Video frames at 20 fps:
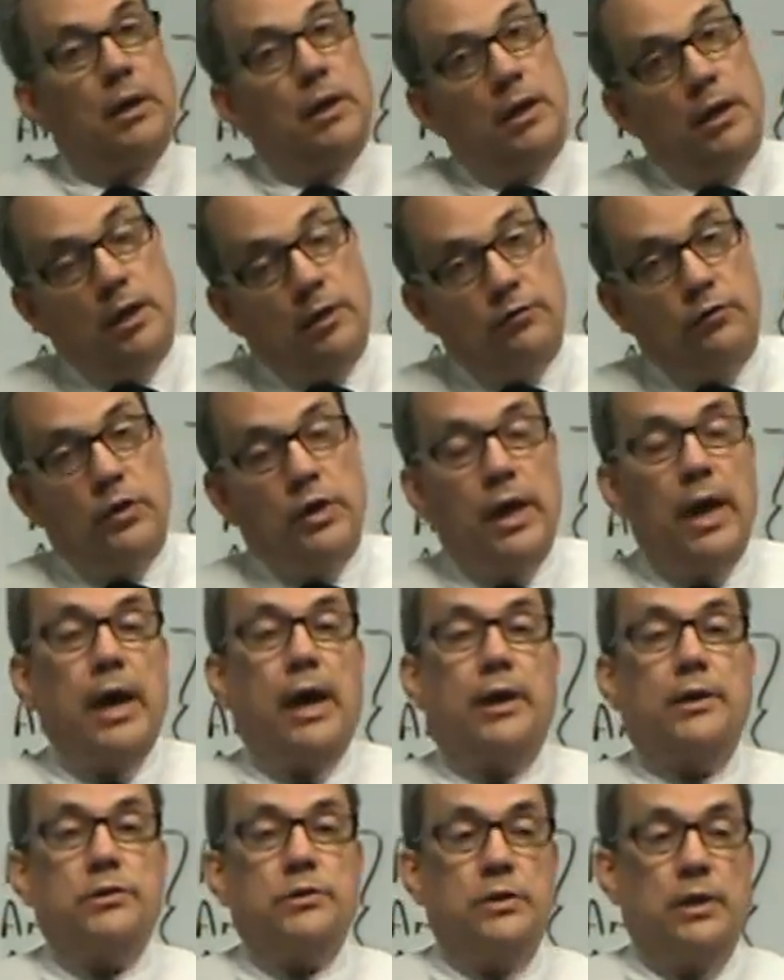If
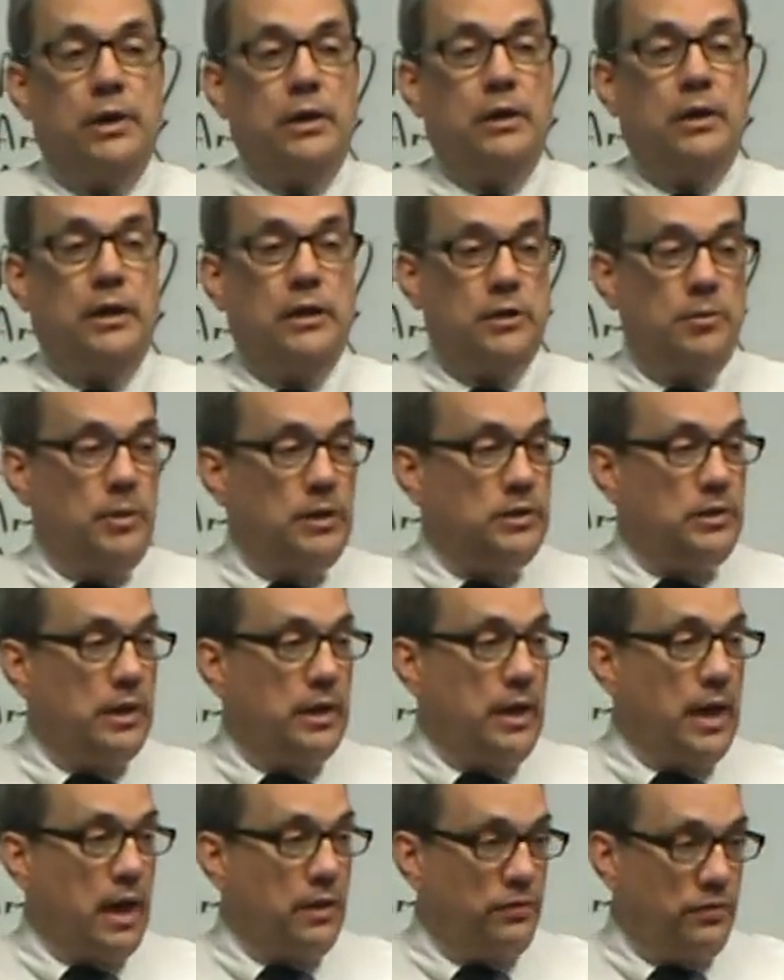yes, then it needs to be
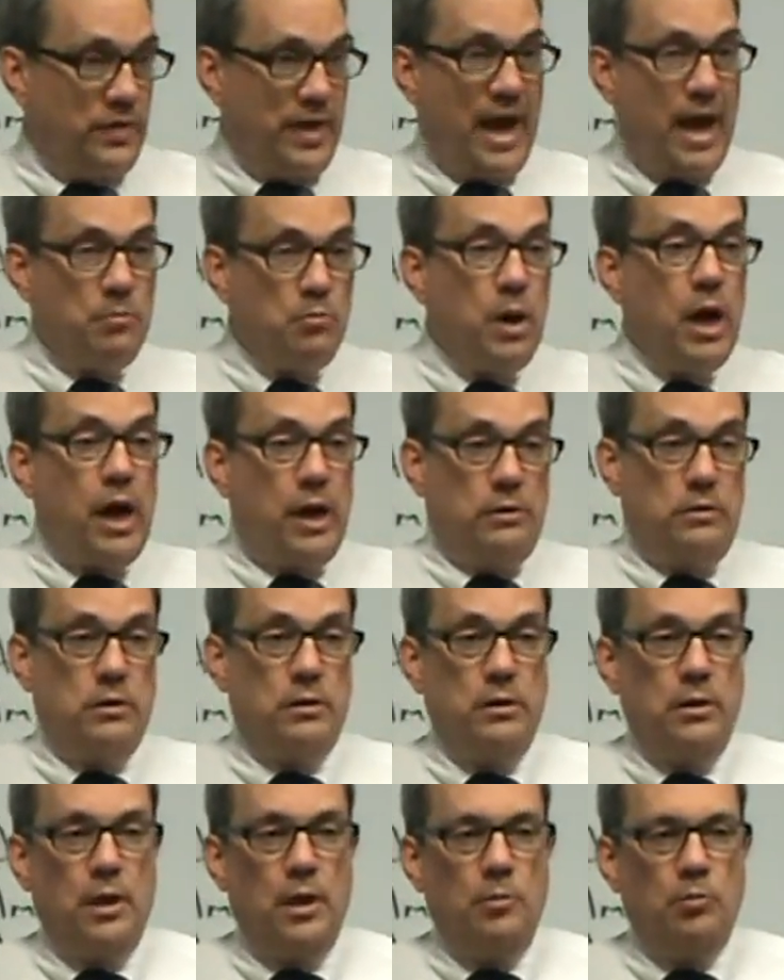sent out that month.
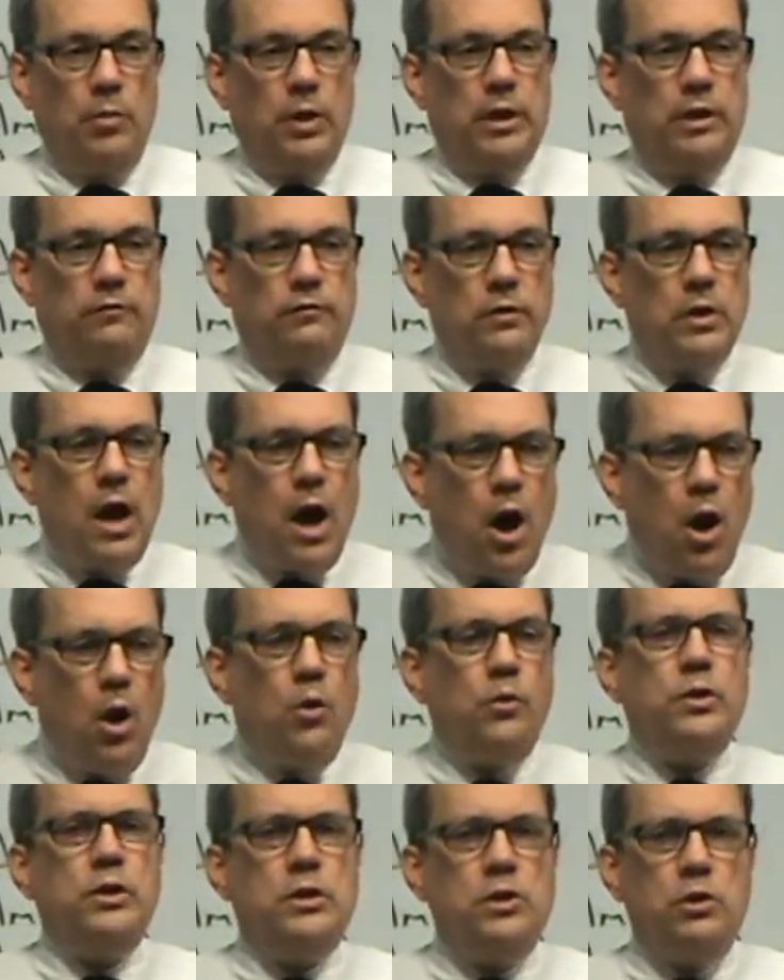But if no,
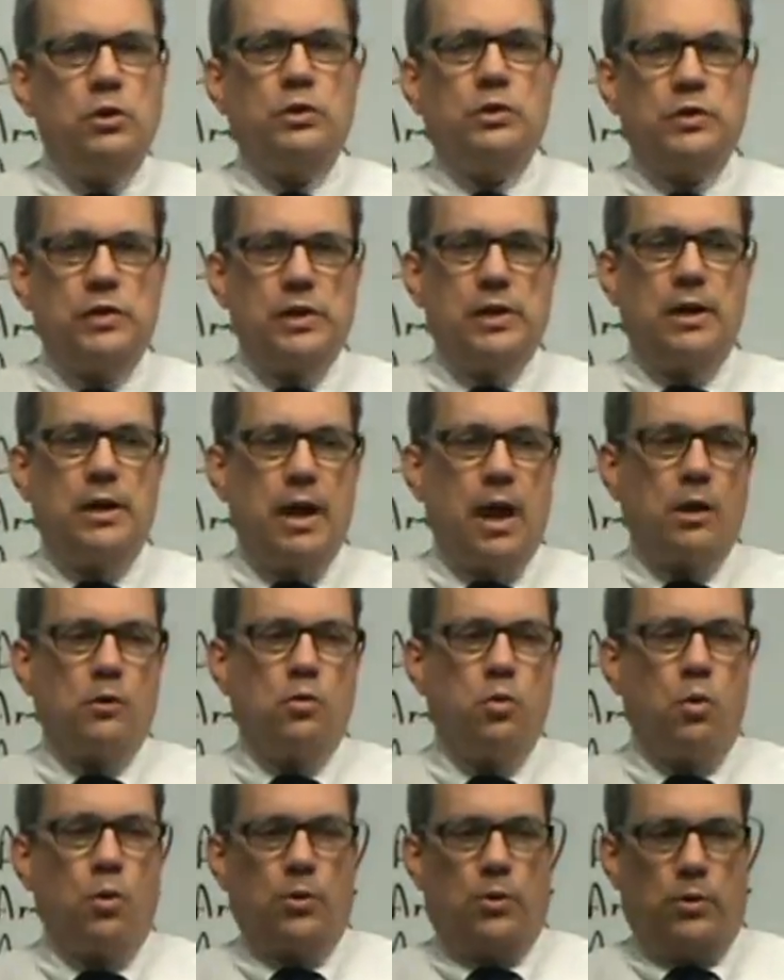then you can send it out
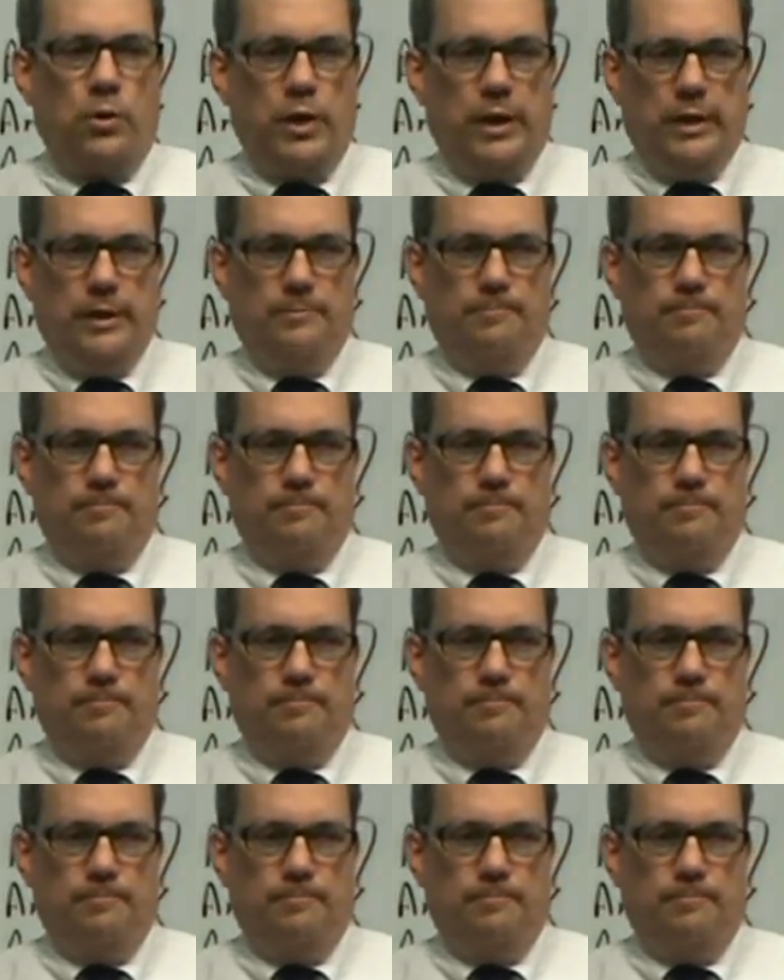quarterly.